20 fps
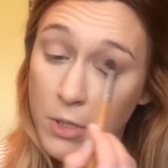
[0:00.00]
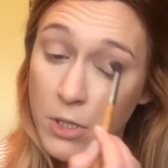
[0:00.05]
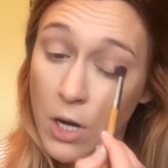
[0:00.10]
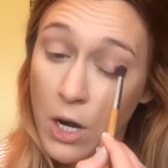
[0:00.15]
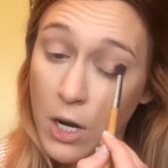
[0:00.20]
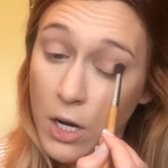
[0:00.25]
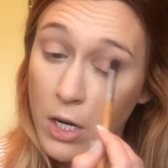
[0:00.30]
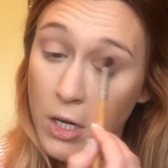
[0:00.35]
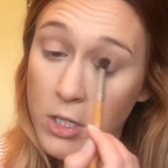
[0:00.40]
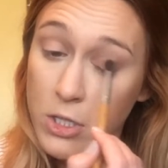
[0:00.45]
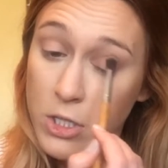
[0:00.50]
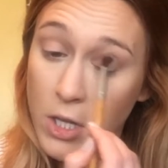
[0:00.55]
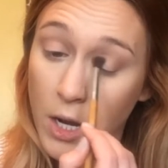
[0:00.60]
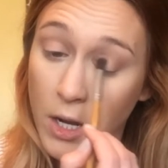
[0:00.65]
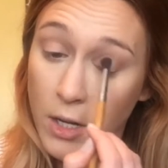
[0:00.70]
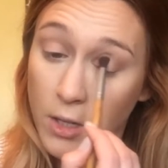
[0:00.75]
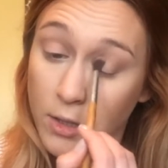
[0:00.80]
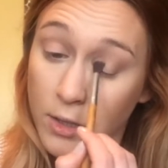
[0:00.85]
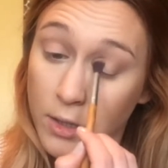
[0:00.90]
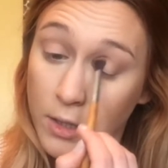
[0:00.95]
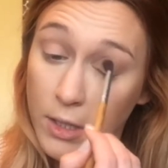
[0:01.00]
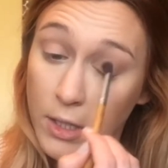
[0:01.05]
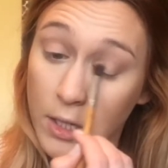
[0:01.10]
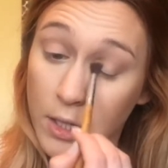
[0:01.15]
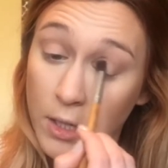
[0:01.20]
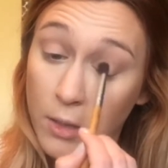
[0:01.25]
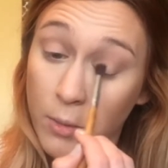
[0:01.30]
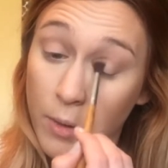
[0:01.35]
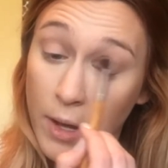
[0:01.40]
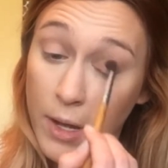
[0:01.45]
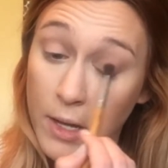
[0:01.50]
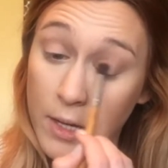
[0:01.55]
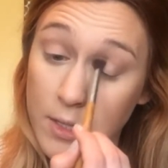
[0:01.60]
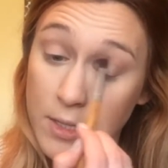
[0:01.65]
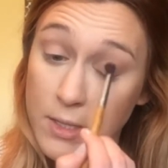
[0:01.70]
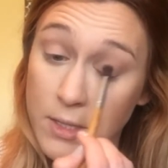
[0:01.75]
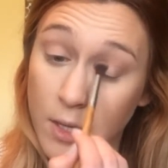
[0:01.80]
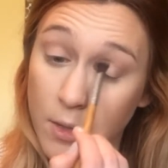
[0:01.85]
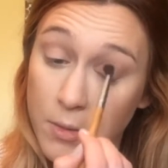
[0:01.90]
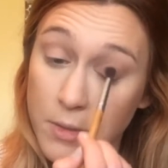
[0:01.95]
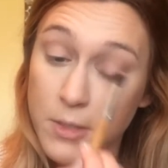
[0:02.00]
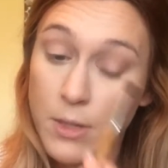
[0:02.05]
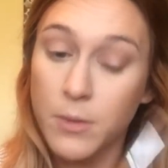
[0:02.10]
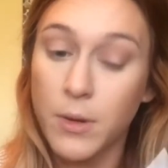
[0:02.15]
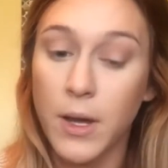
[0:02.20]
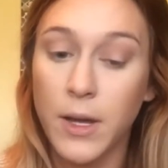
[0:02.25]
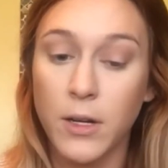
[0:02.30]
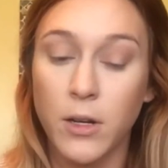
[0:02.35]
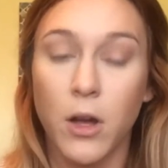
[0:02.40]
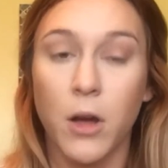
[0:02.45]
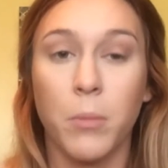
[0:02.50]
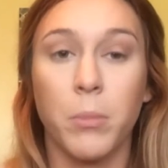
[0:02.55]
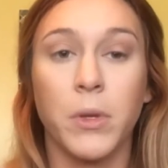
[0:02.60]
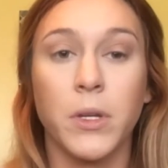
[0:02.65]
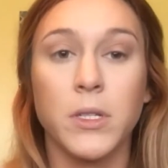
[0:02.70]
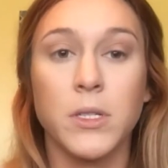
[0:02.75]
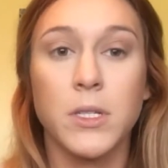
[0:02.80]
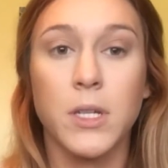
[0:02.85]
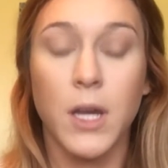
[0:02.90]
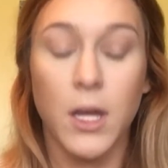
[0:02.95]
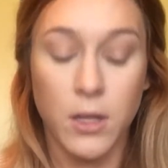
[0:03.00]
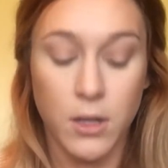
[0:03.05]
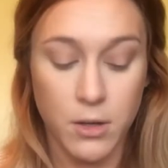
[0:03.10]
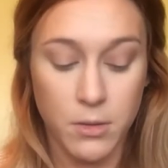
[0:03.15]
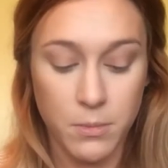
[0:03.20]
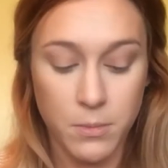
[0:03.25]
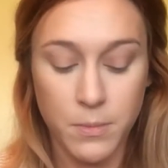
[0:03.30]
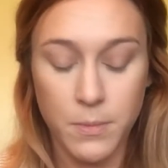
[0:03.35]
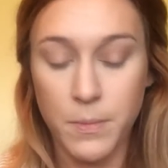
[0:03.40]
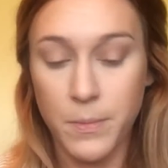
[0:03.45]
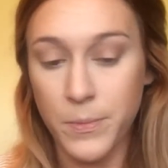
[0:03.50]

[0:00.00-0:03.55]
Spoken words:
bit darker shade on the lid anyway, so it's okay to all blend together.